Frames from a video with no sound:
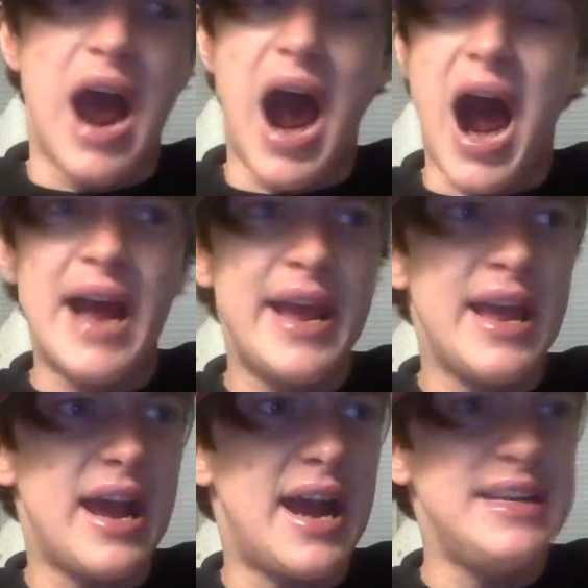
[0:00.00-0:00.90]

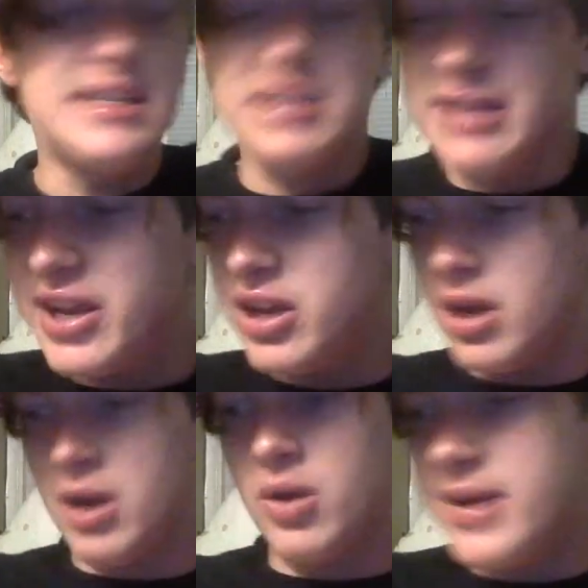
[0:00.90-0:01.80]
I need to let it
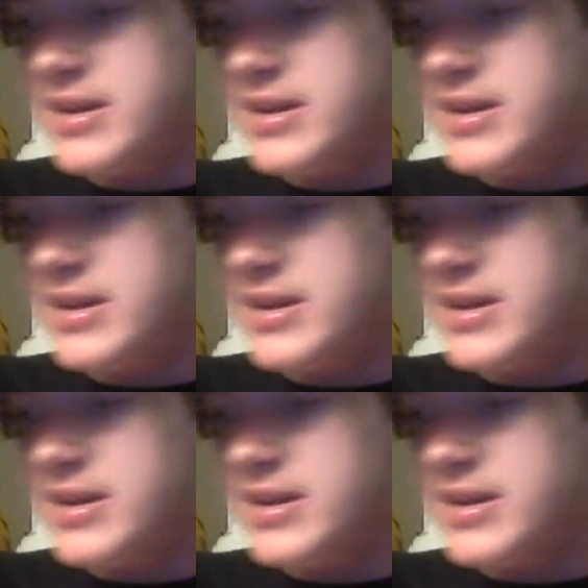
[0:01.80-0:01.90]
go.